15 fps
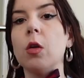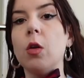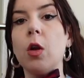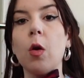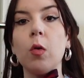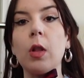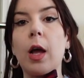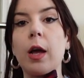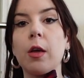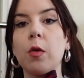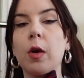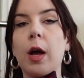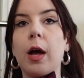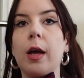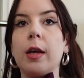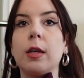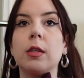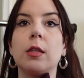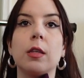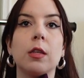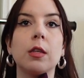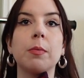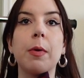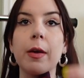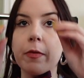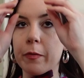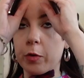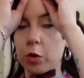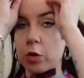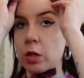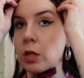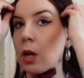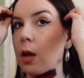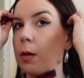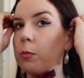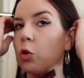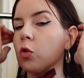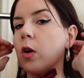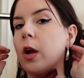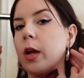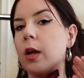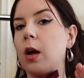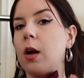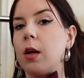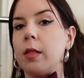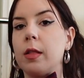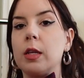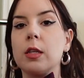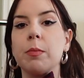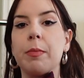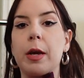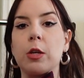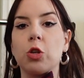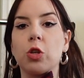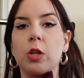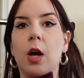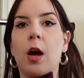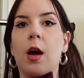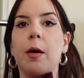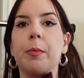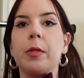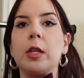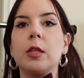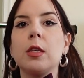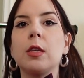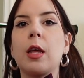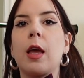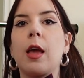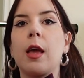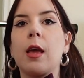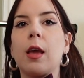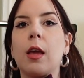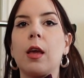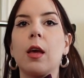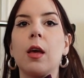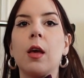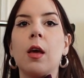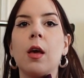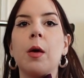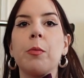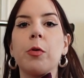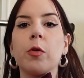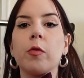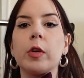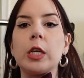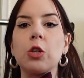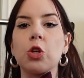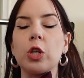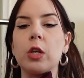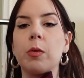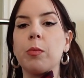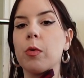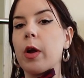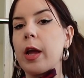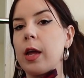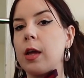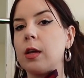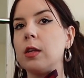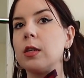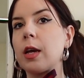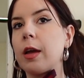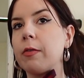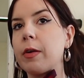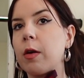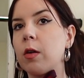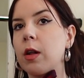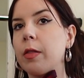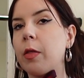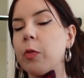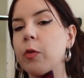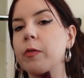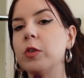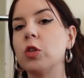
No lie, you guys, this is my first time trying on this mesh top. This is a Parisian brand. I found it at the thrift